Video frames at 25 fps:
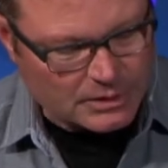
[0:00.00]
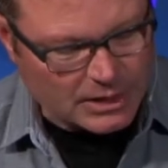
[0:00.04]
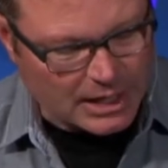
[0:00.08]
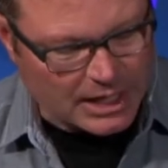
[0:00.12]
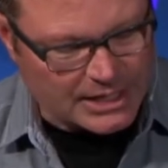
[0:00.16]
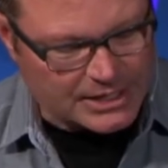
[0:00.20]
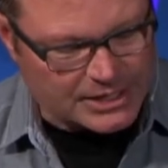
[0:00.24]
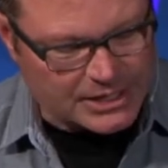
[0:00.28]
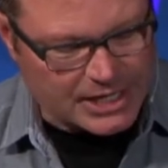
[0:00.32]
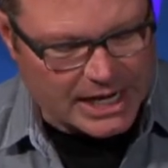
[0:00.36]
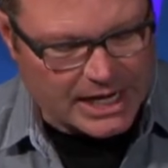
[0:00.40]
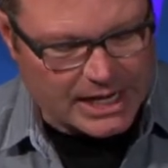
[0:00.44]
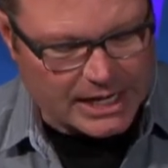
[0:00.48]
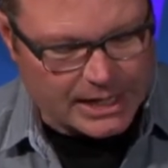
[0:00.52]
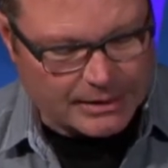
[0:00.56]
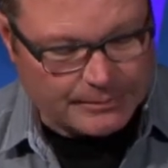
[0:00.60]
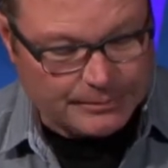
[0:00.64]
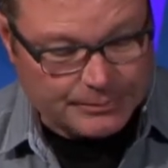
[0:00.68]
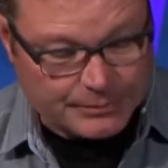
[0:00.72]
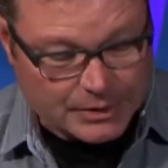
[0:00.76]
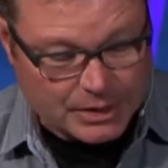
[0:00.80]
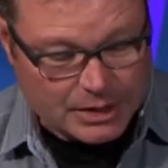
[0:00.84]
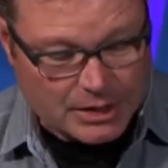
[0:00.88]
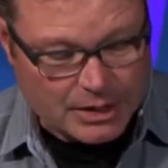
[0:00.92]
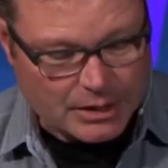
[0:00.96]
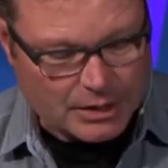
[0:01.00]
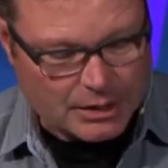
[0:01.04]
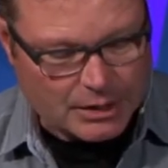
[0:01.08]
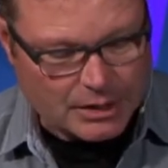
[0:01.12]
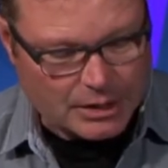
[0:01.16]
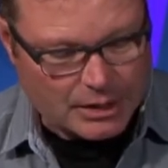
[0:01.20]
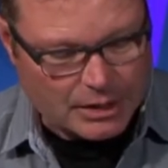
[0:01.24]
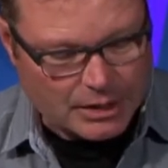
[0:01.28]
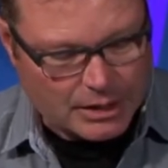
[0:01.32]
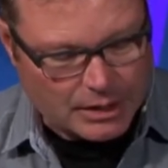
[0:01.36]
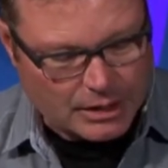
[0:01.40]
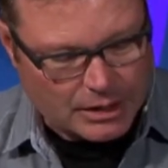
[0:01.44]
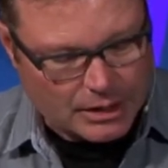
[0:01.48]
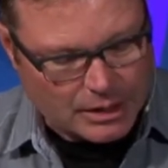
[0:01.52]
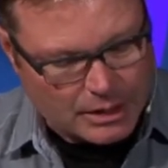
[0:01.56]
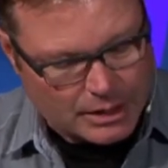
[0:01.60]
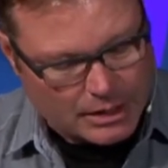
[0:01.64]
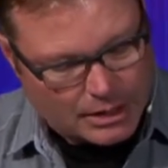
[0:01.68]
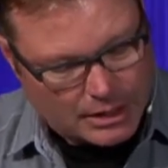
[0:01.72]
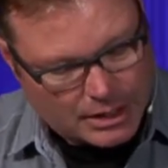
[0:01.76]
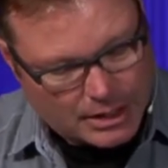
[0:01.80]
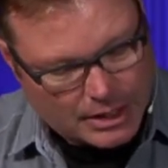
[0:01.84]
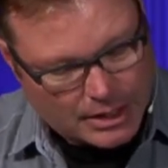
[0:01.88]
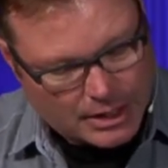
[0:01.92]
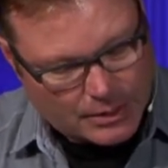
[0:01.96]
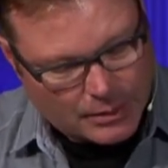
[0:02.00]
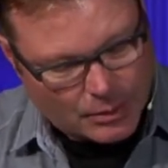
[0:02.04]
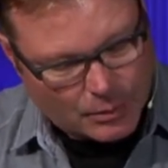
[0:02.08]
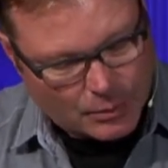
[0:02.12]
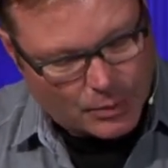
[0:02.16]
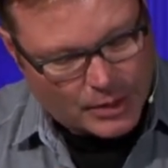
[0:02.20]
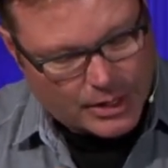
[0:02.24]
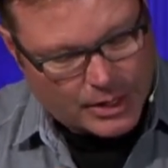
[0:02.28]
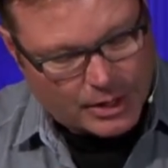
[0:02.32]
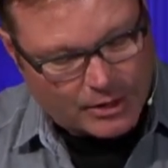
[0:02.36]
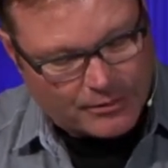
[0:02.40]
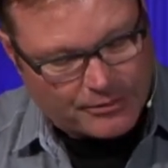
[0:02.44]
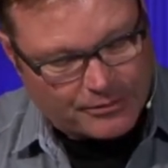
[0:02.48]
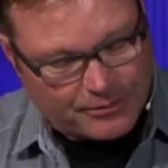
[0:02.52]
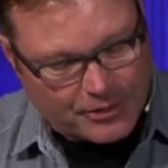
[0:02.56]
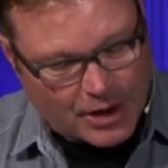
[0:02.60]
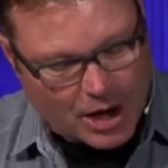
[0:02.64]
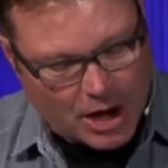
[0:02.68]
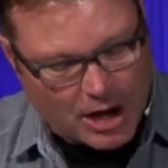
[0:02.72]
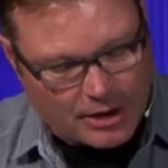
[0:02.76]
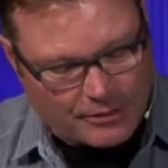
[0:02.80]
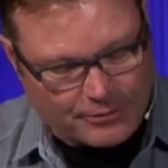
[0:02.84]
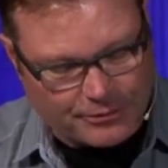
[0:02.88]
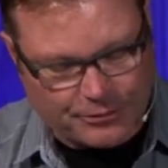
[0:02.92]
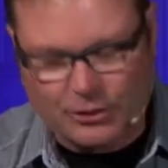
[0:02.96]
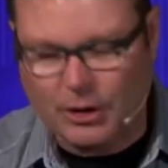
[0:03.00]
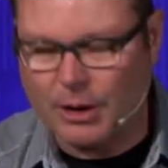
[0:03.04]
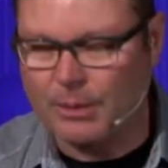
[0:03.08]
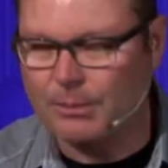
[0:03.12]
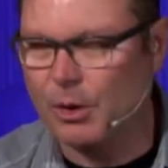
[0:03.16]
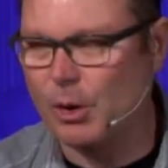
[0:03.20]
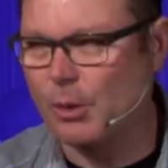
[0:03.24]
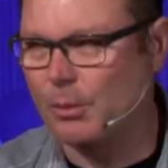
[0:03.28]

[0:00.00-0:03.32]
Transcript: Isaiah, we are far from